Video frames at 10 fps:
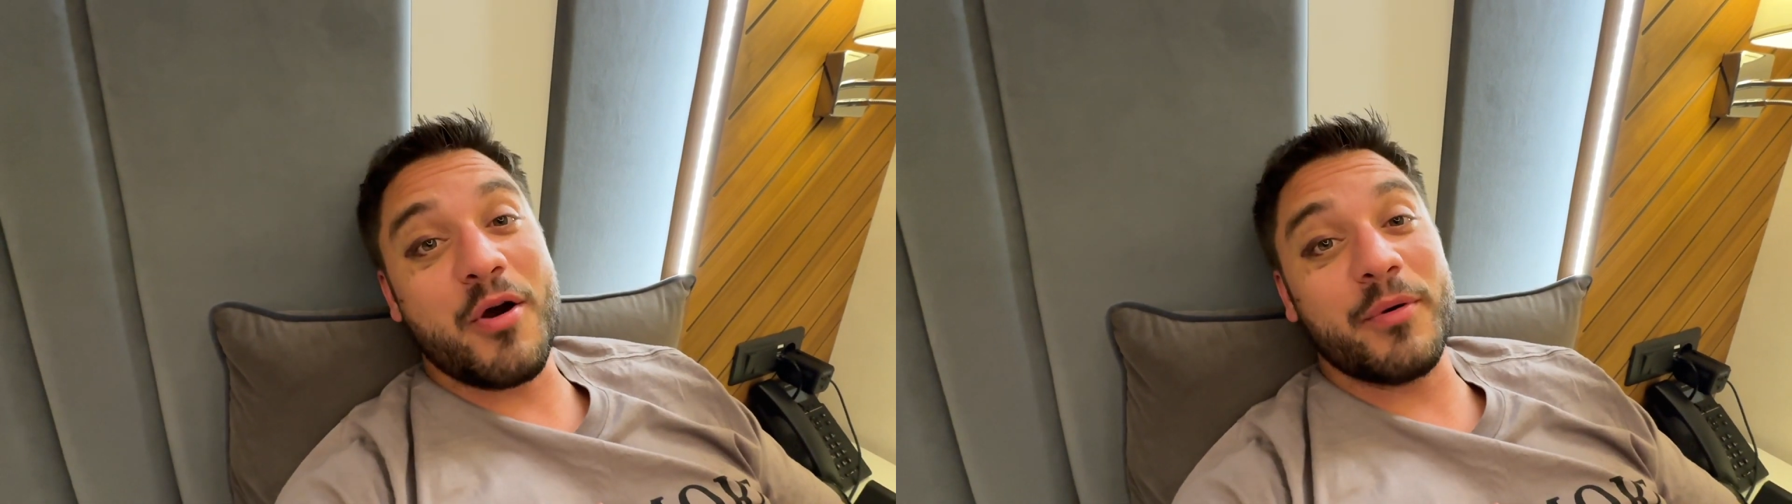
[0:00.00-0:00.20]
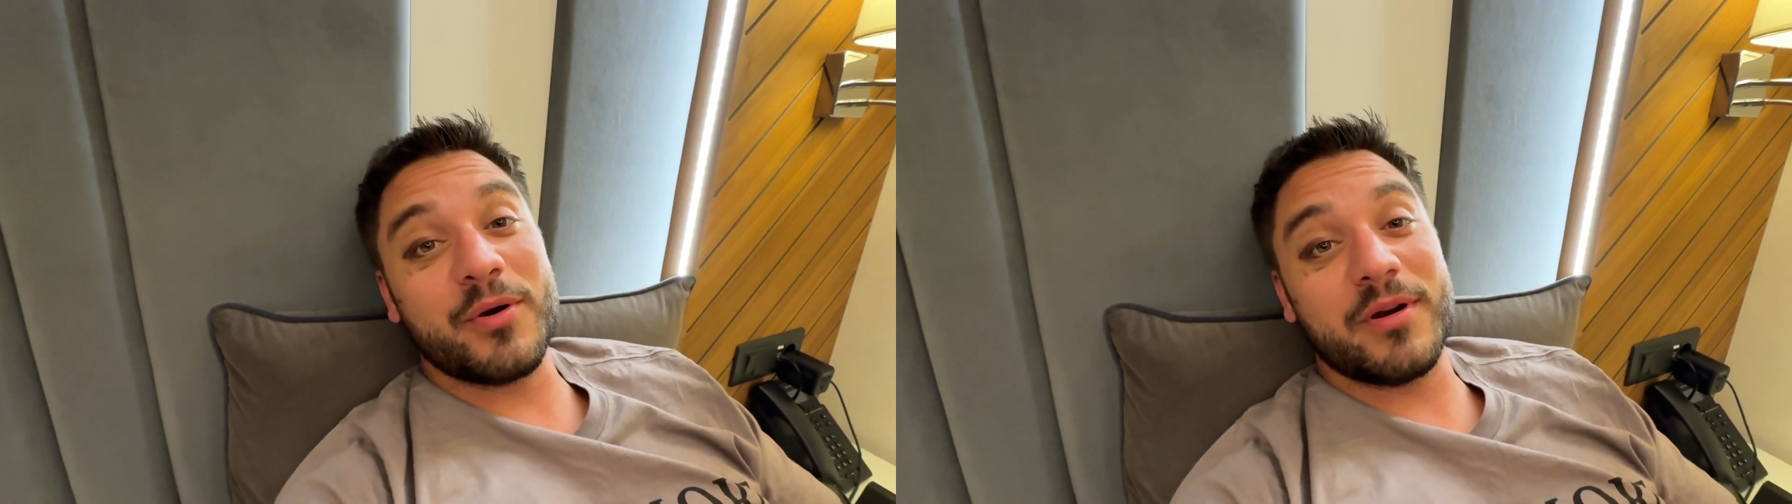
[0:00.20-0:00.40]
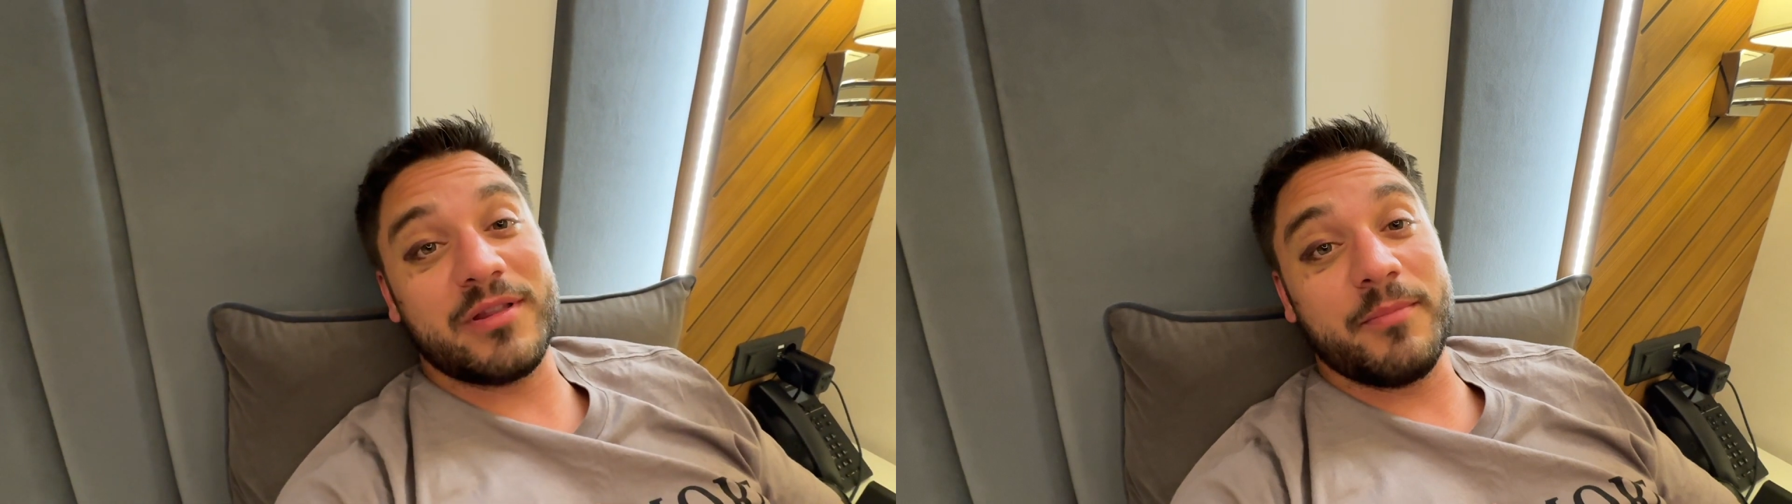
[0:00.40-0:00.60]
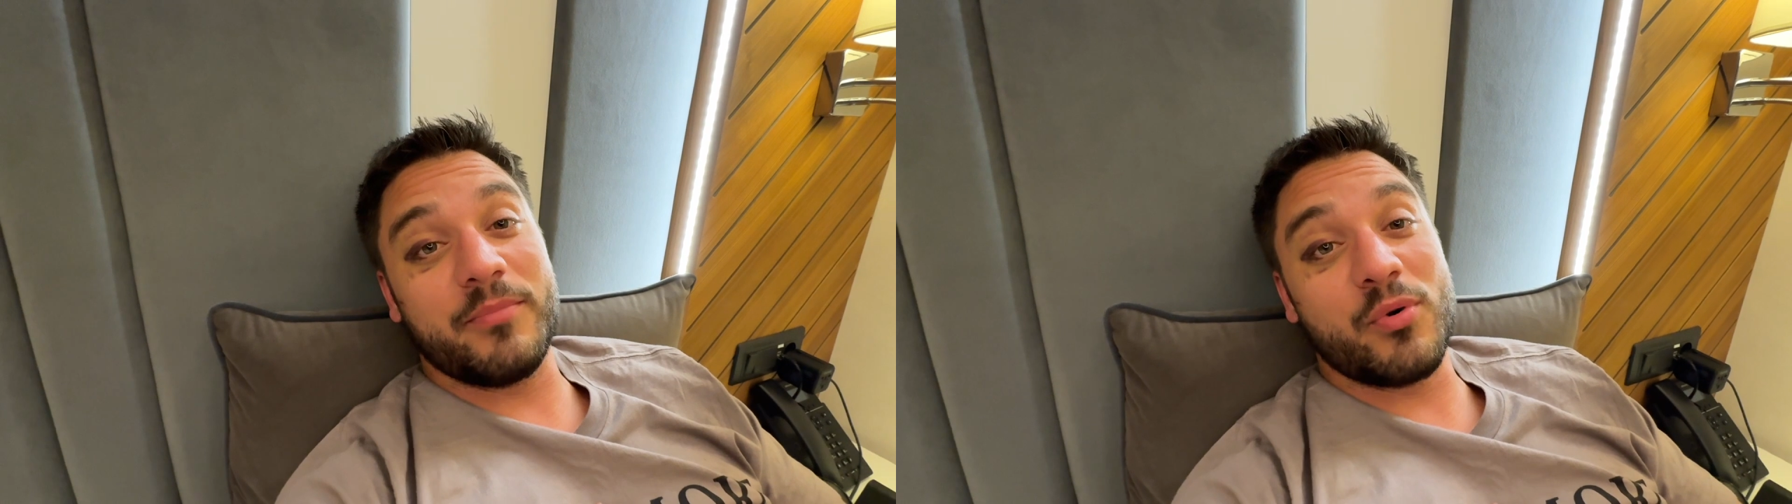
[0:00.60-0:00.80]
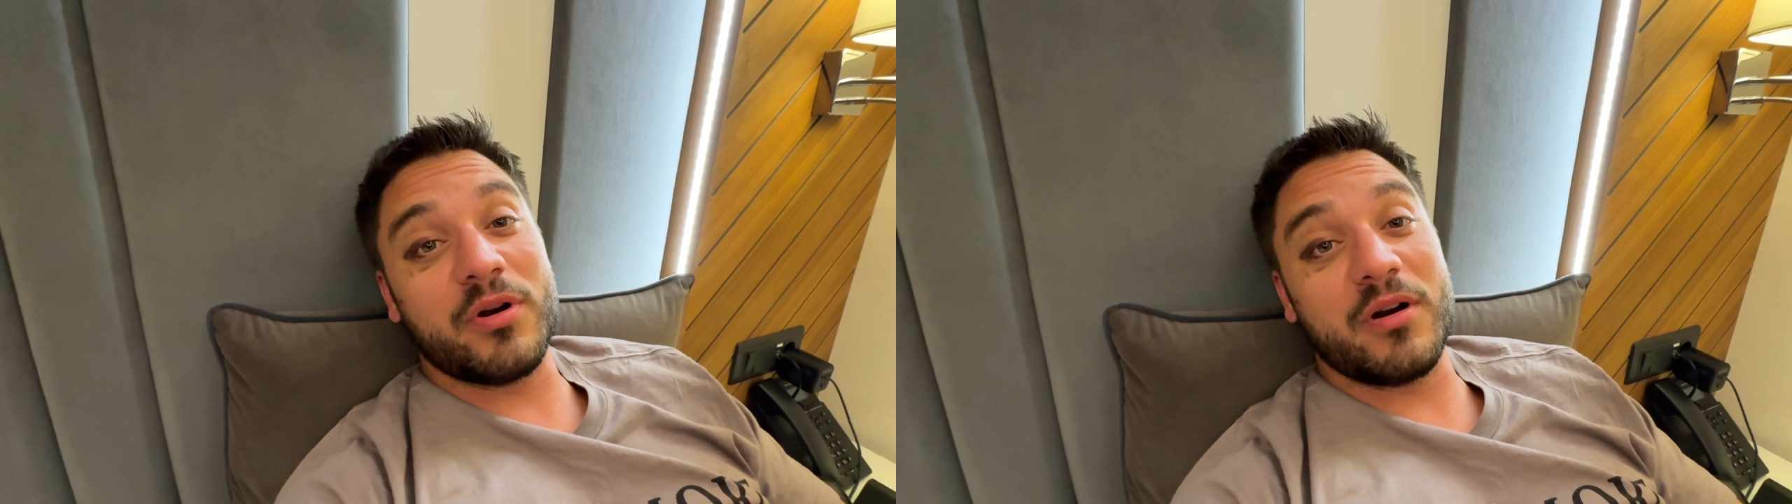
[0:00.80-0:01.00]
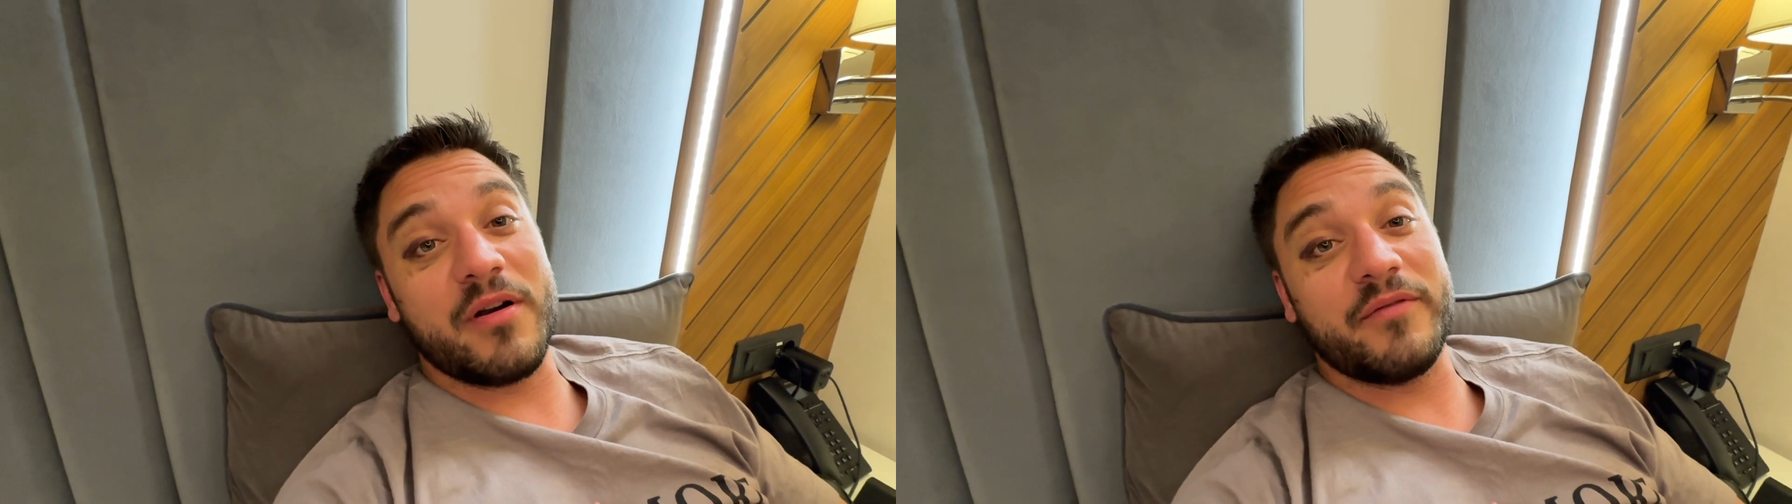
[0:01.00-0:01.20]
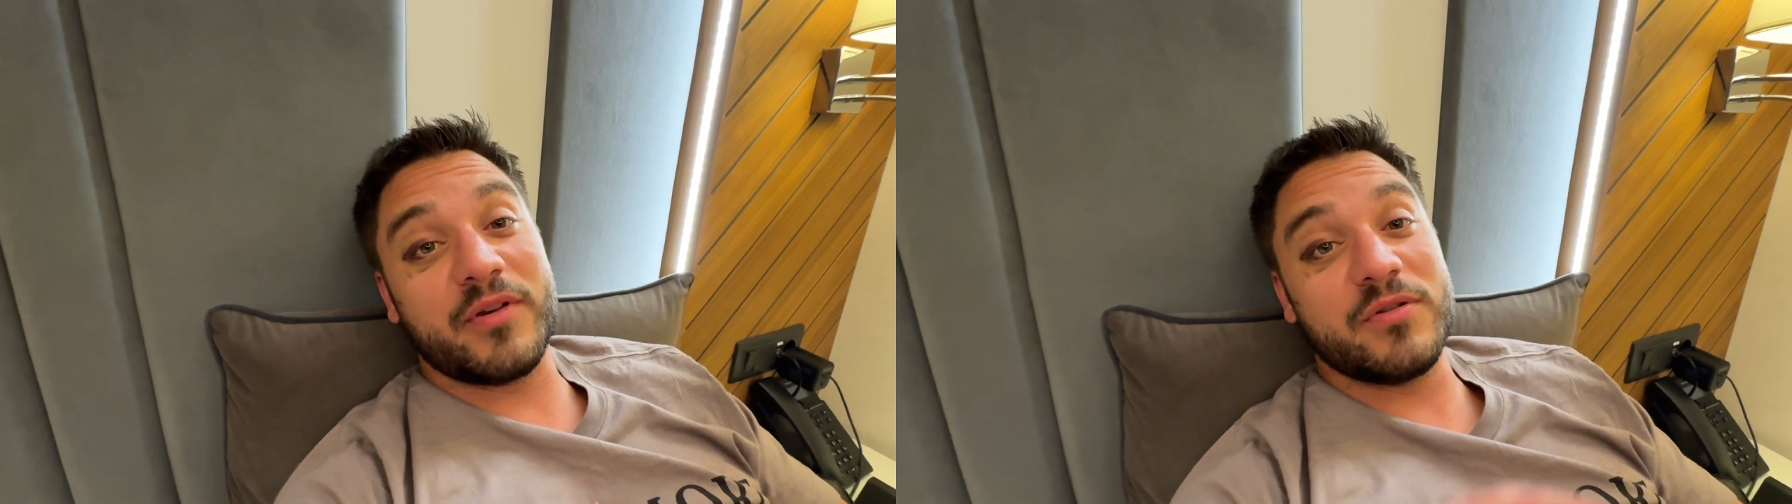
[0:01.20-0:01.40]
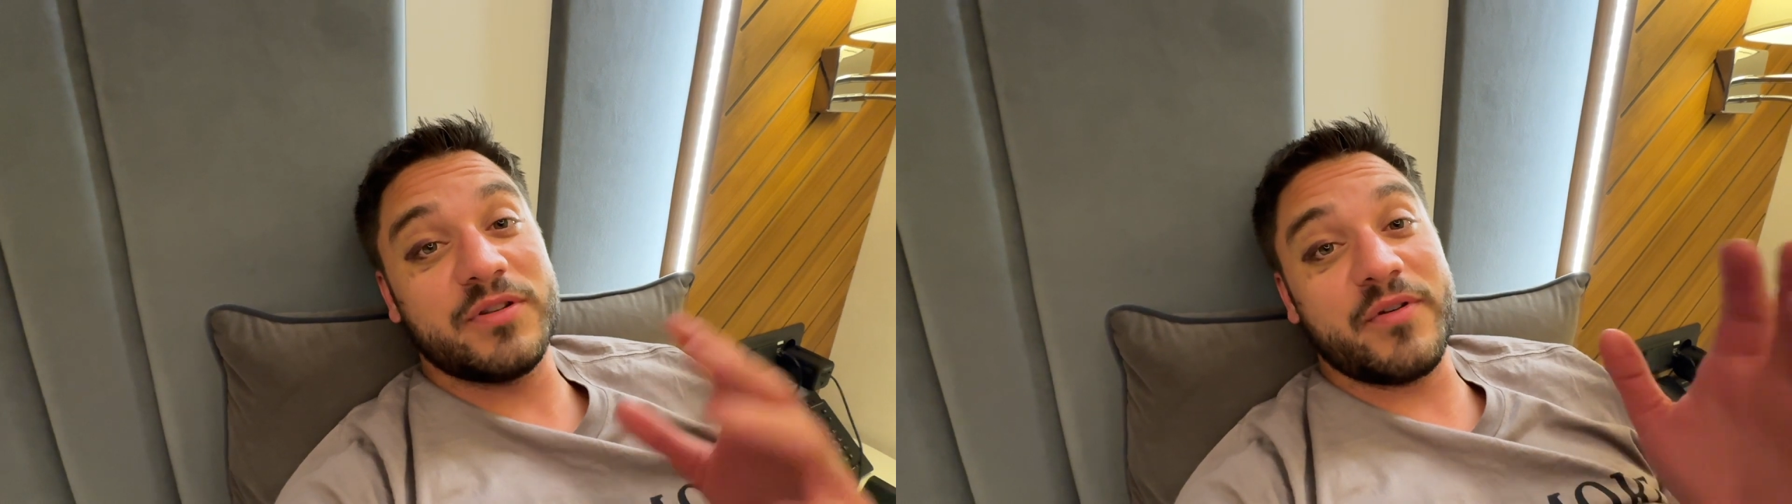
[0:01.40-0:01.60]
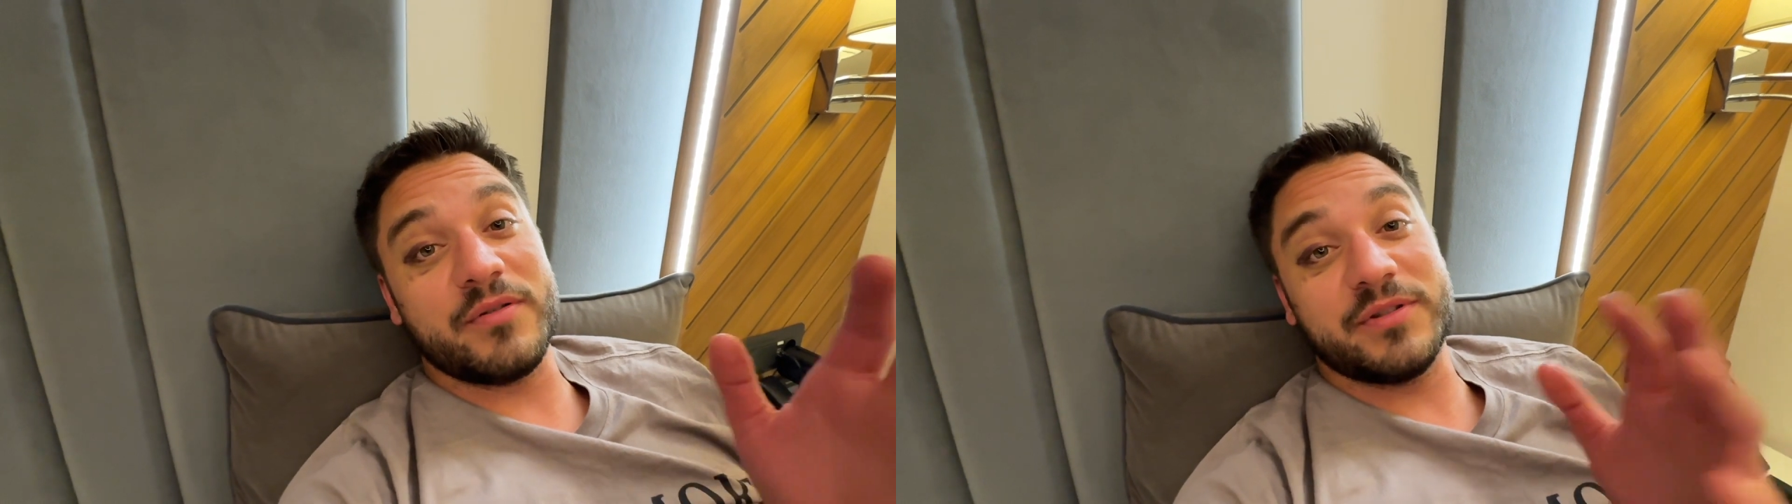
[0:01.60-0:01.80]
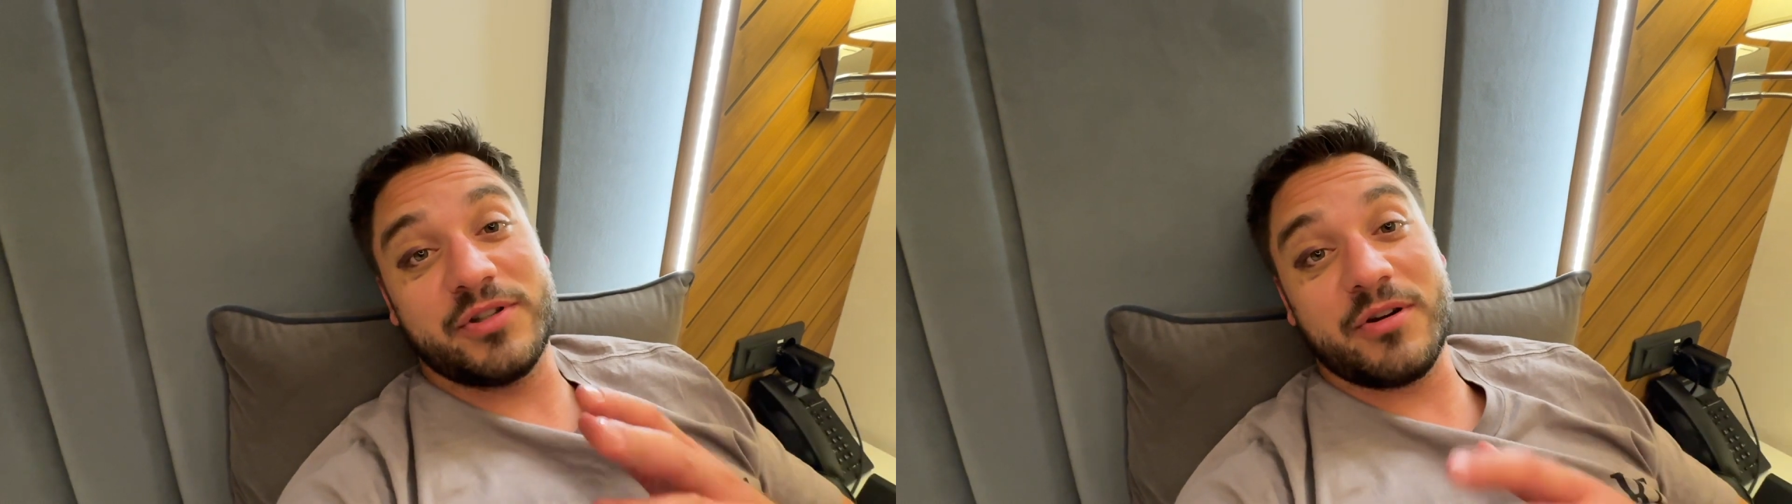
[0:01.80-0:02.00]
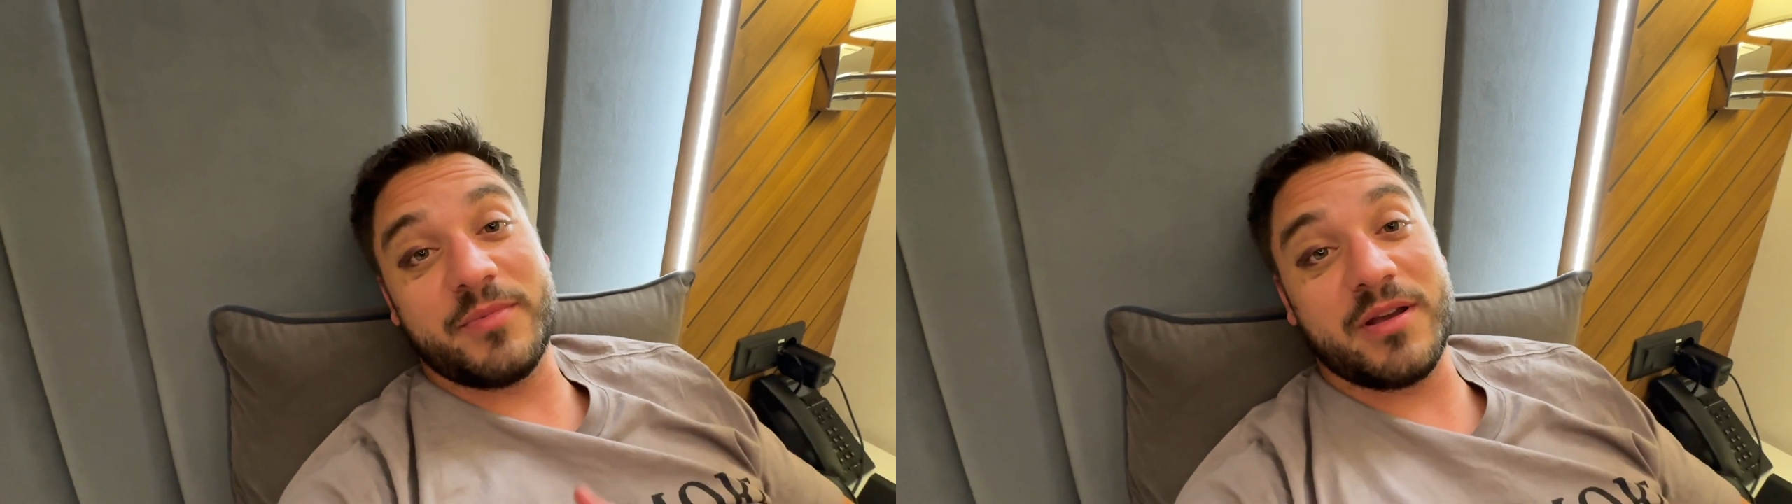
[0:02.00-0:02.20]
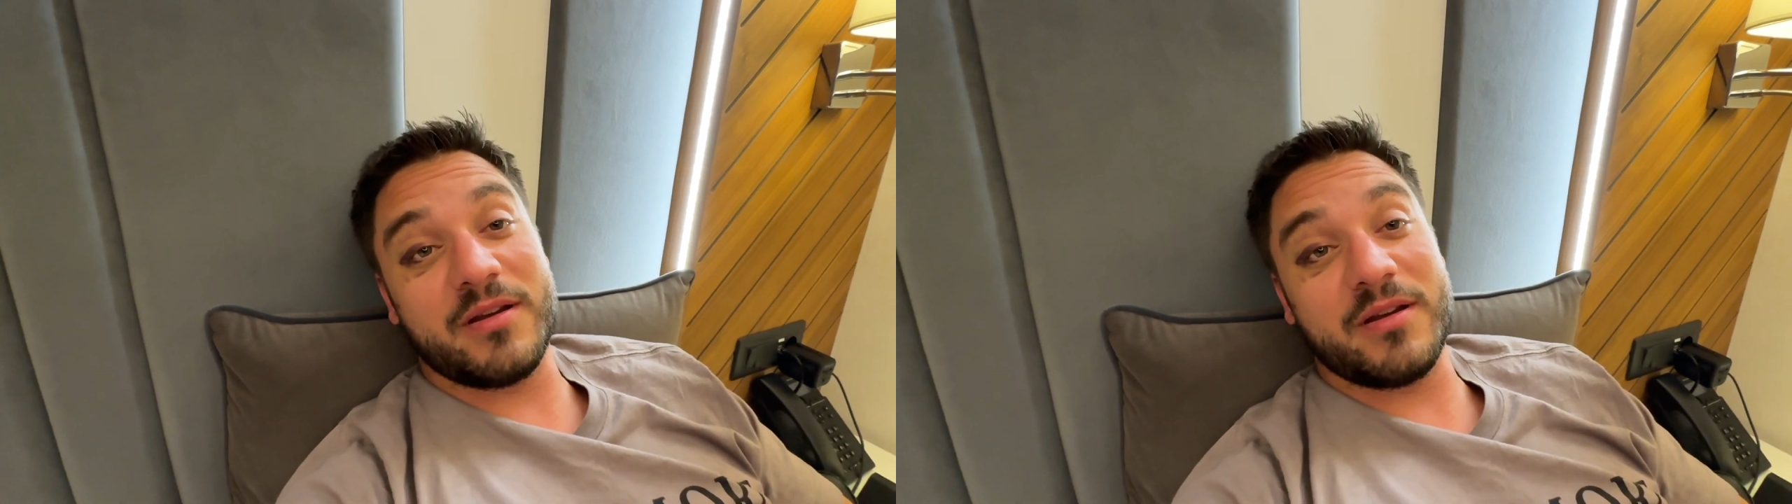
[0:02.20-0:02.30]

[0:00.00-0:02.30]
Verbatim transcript: going on at the border of Kosovo and Serbia.